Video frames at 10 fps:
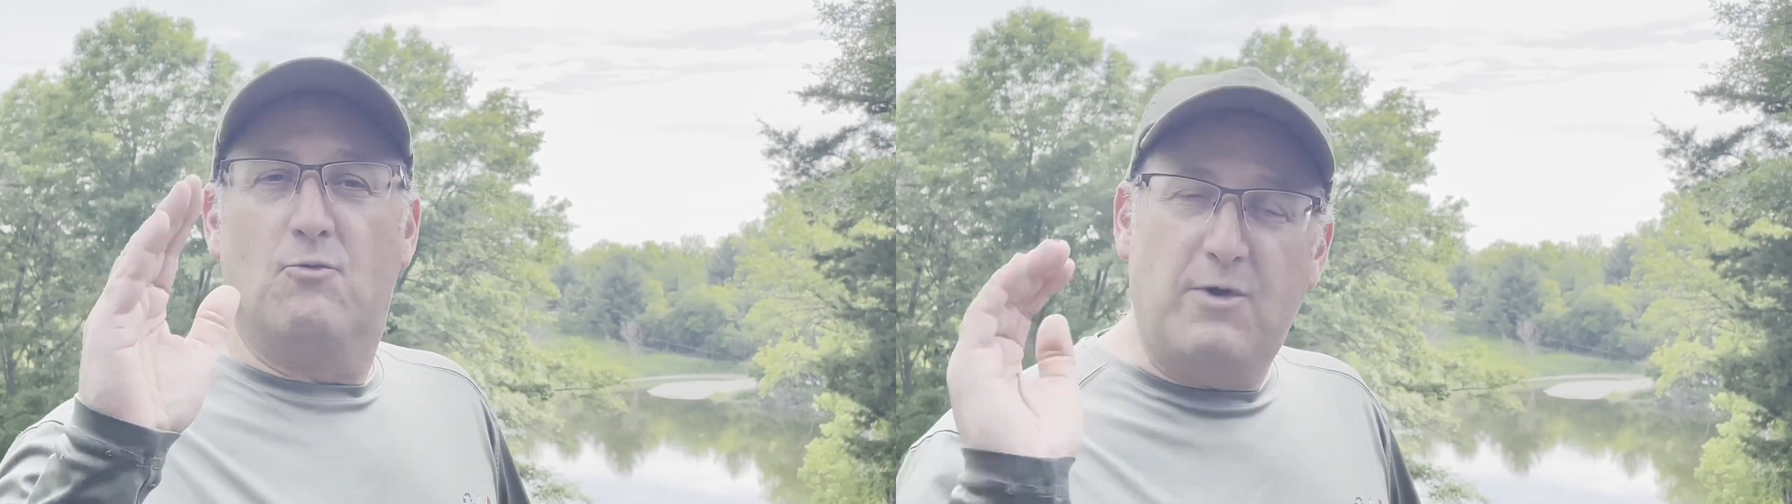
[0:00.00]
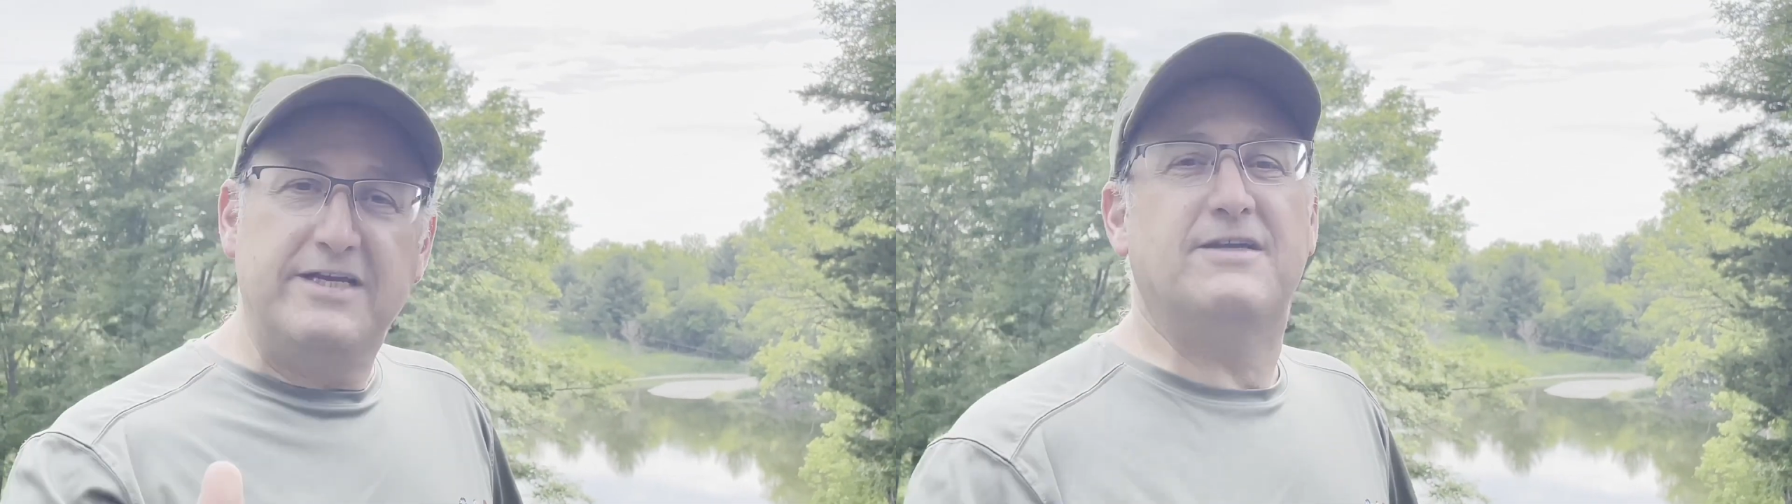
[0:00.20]

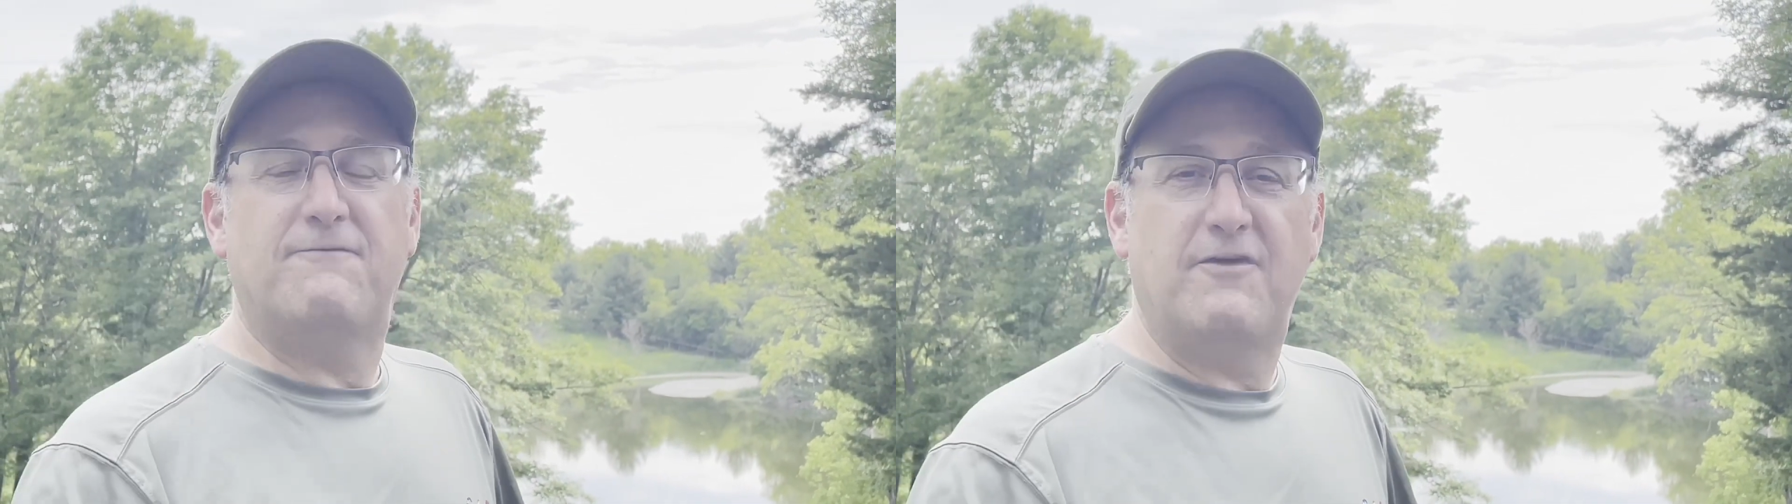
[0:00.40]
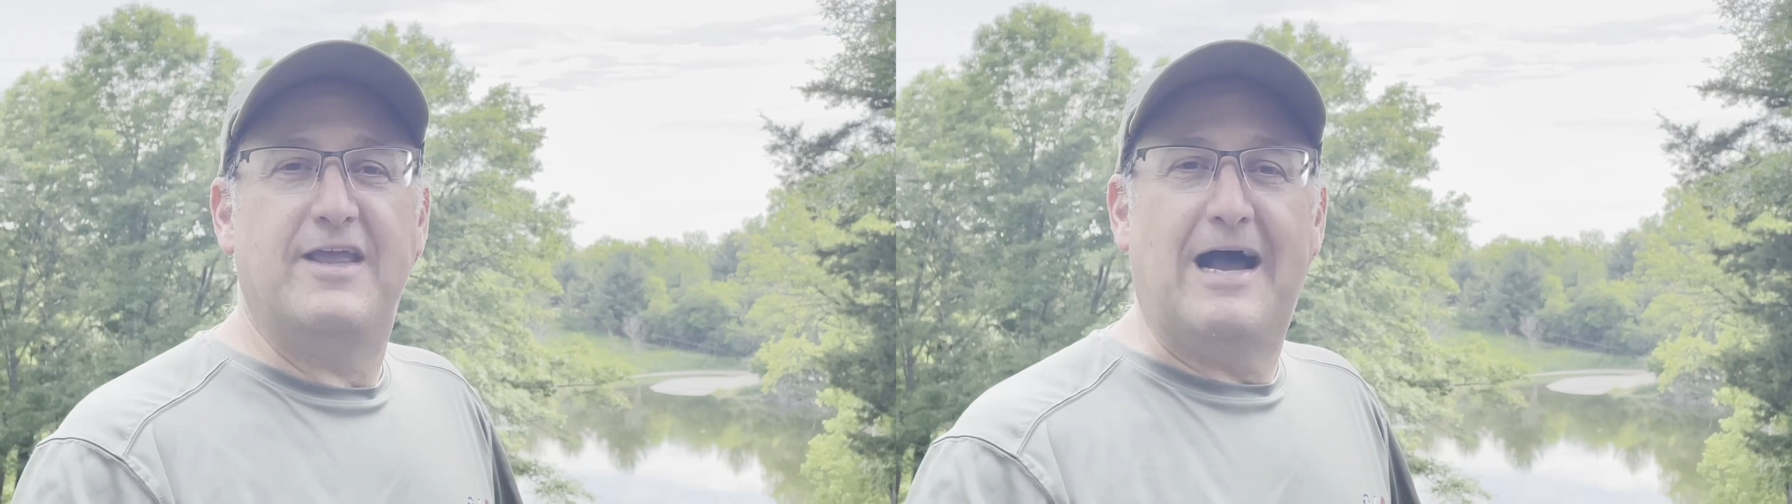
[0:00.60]
Reason
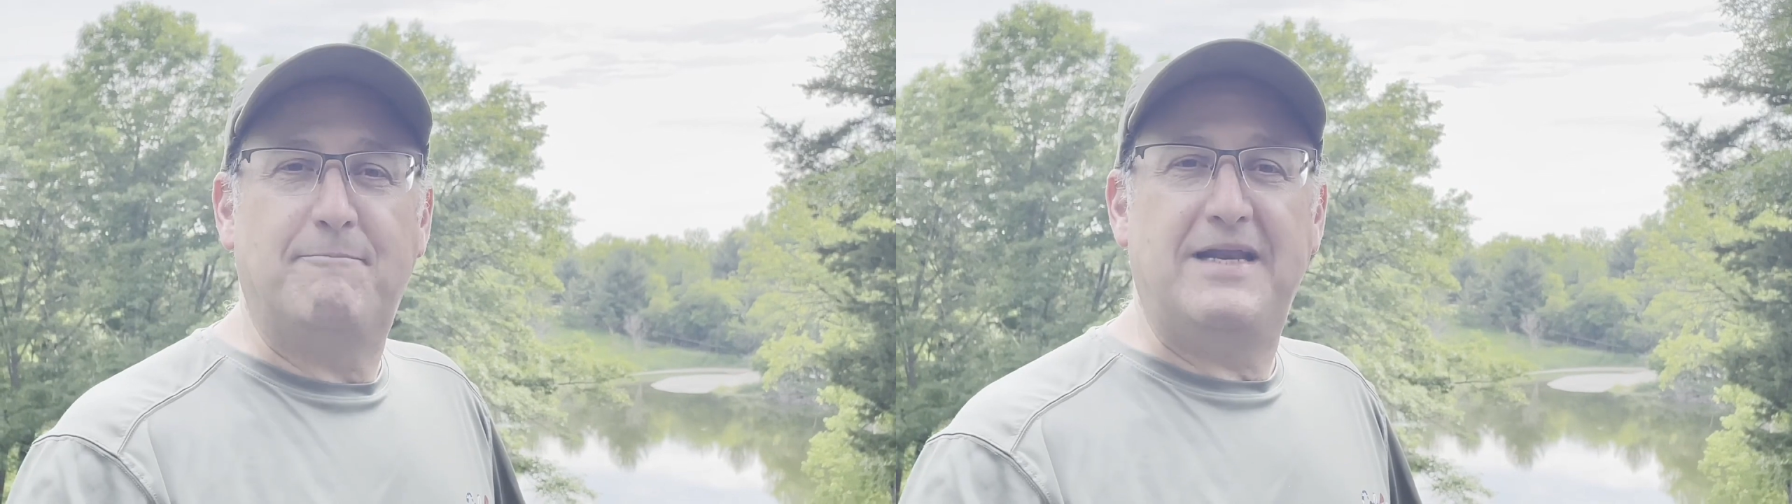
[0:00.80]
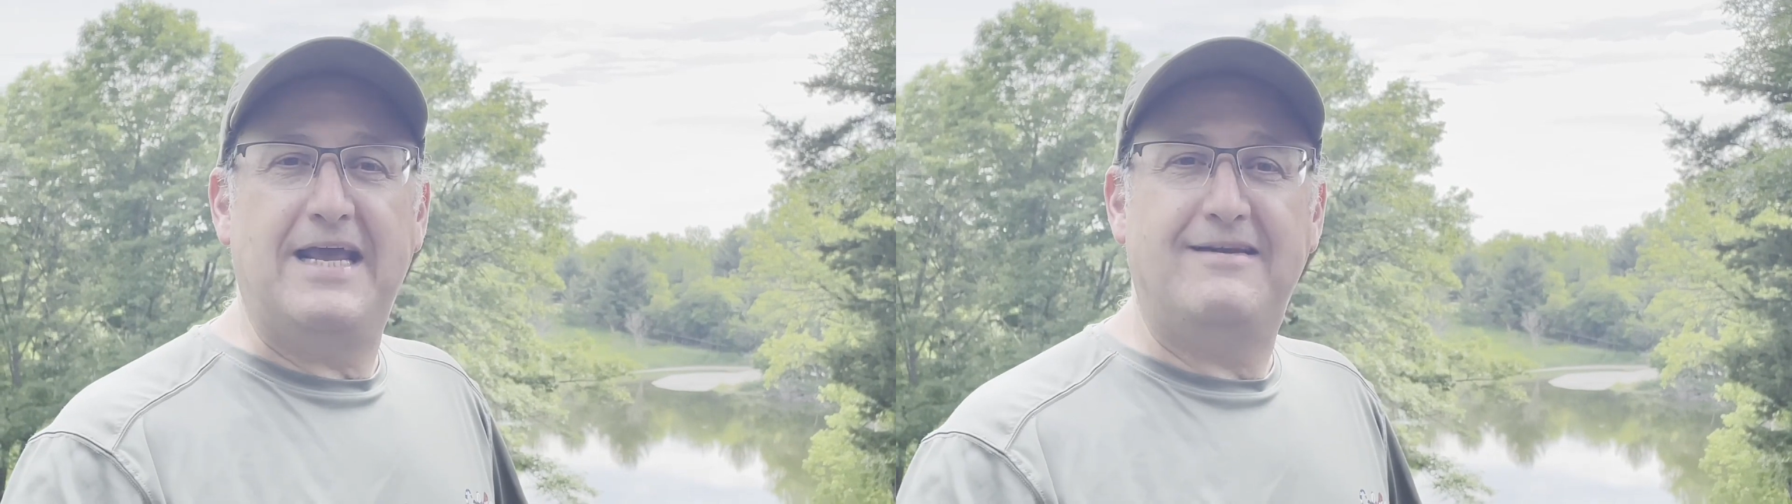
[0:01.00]
for the
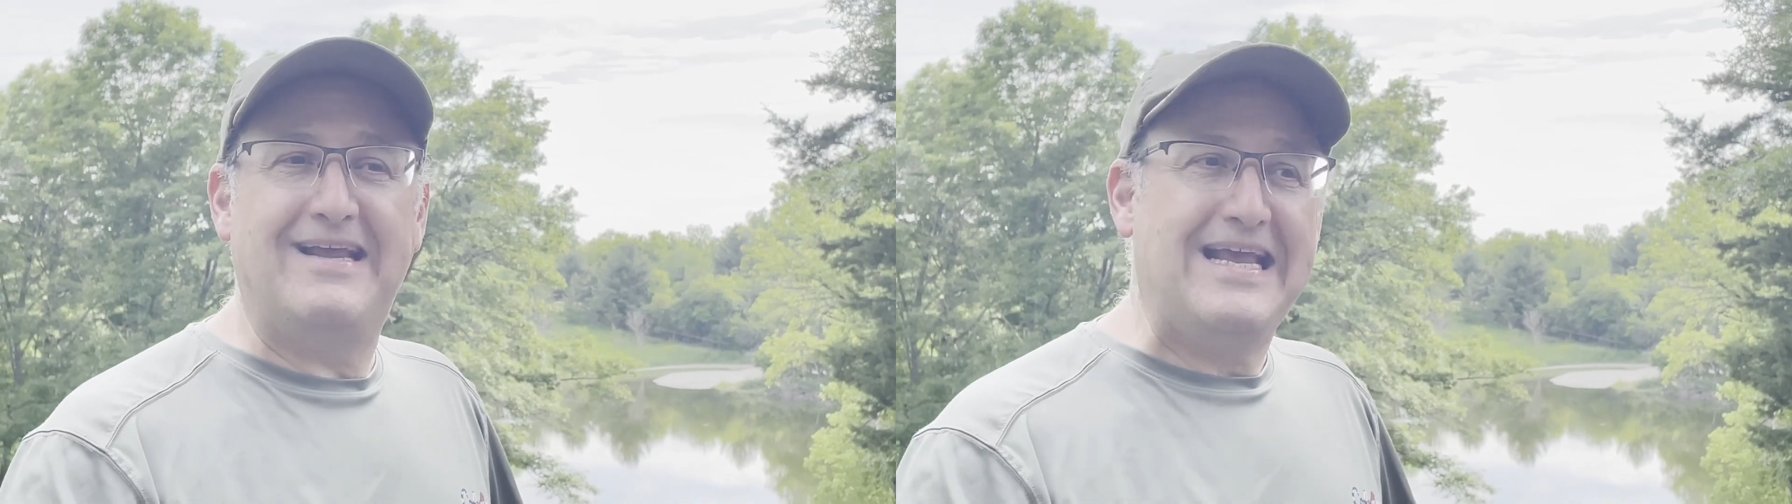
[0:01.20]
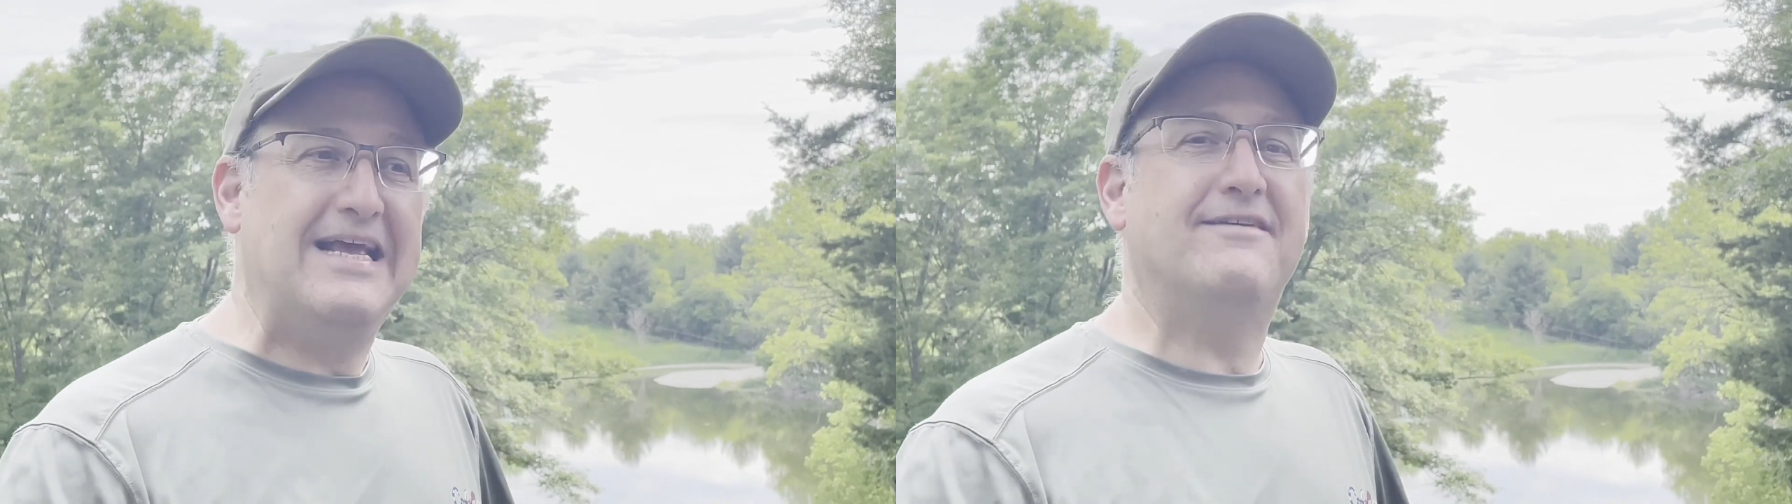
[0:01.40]

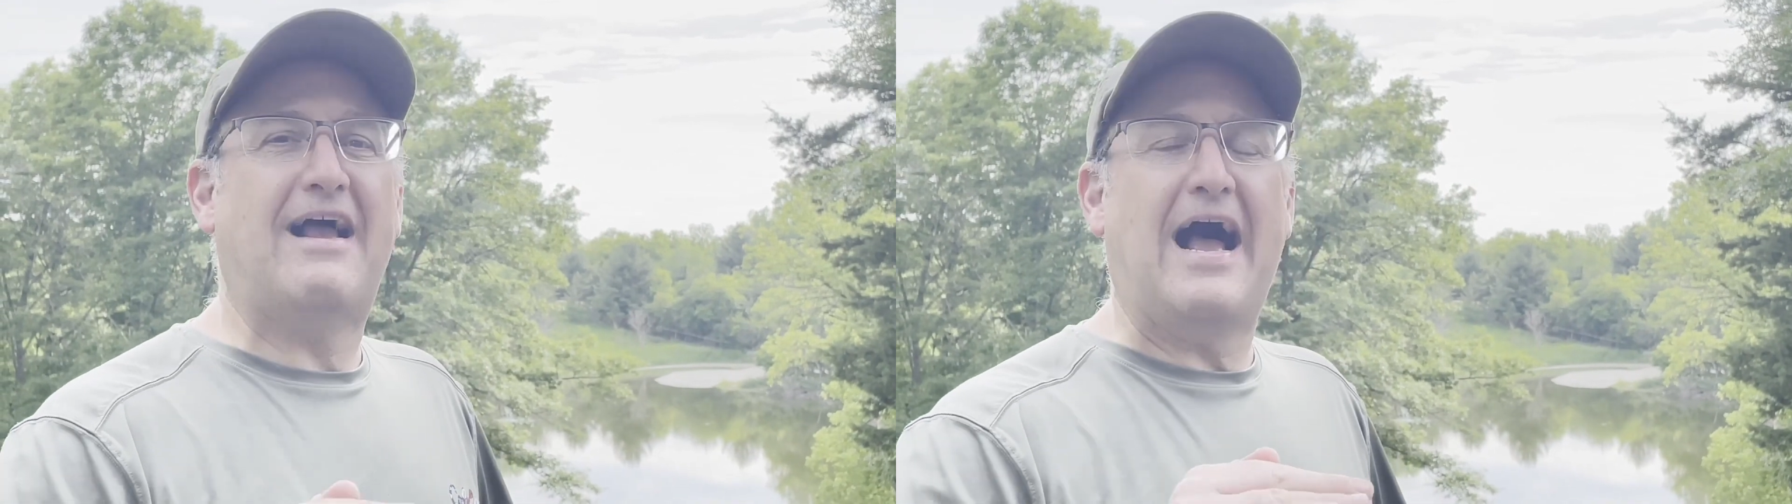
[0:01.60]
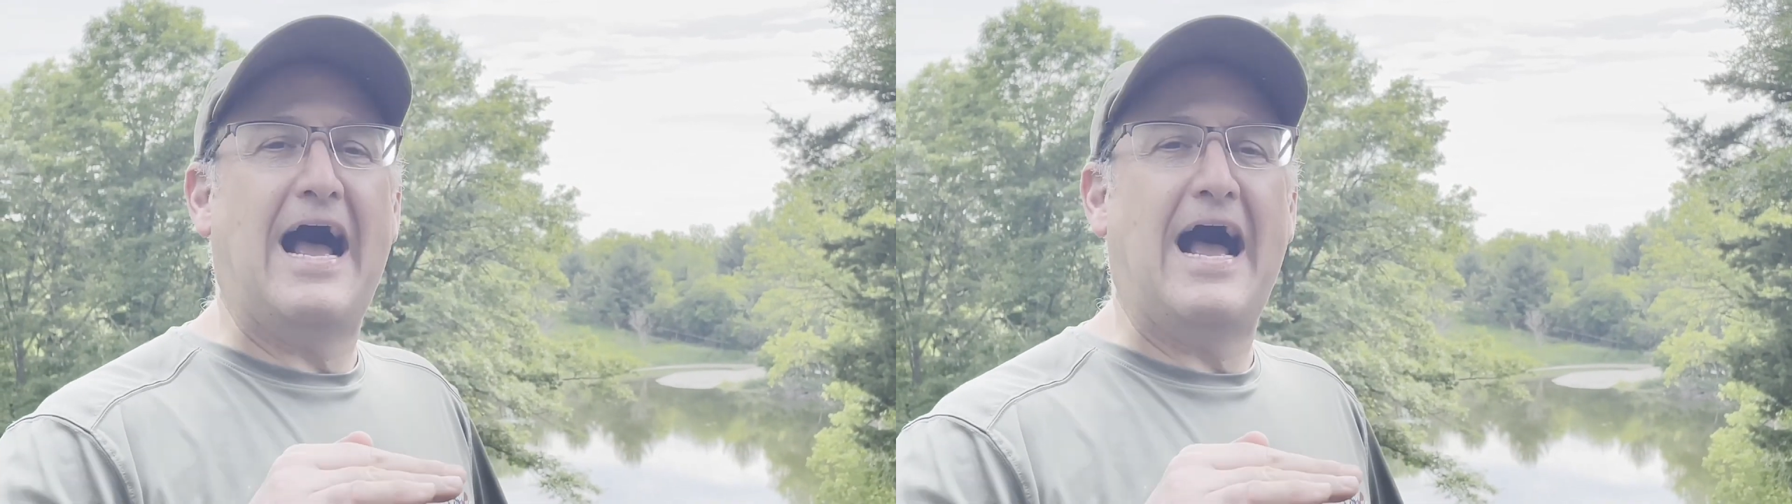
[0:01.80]
update is